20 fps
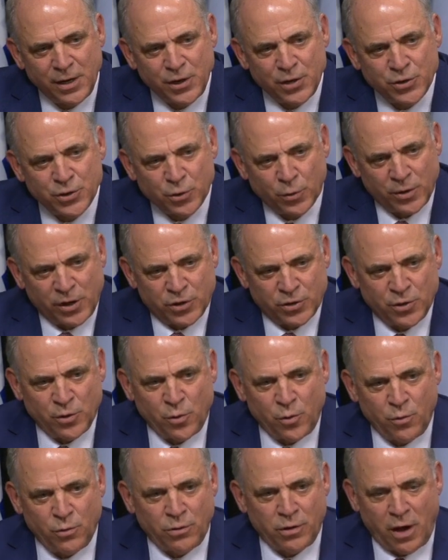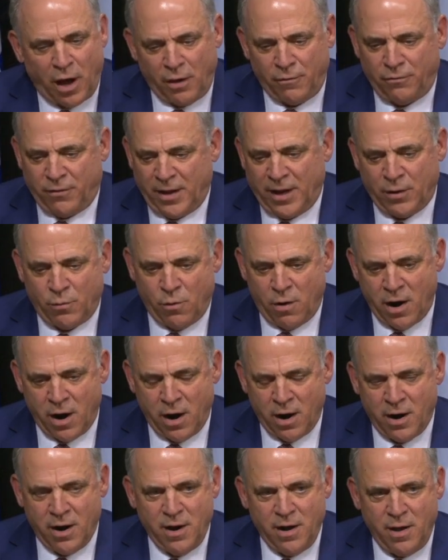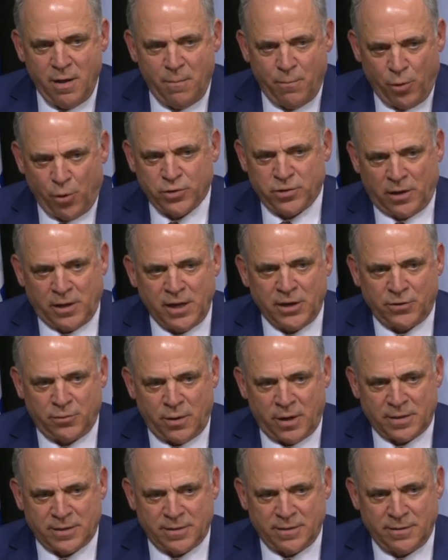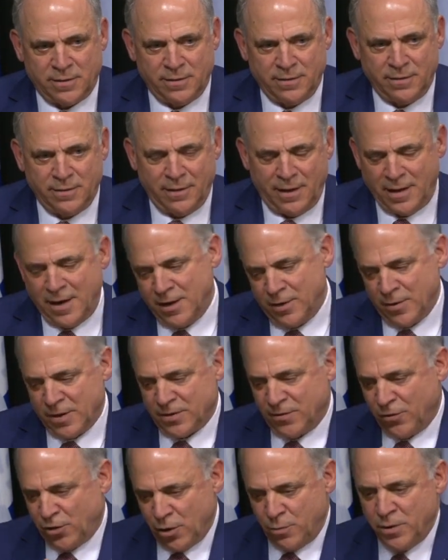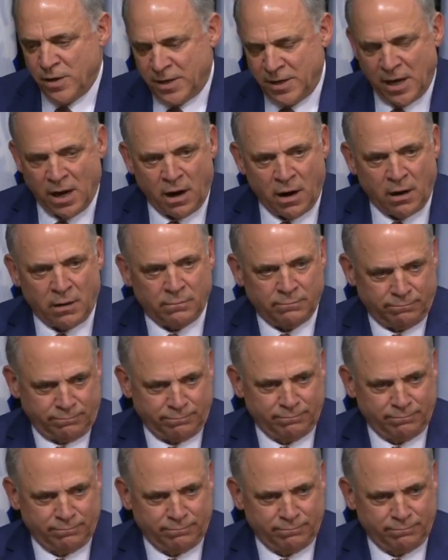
so there's no conflict where personal interest and interest of community are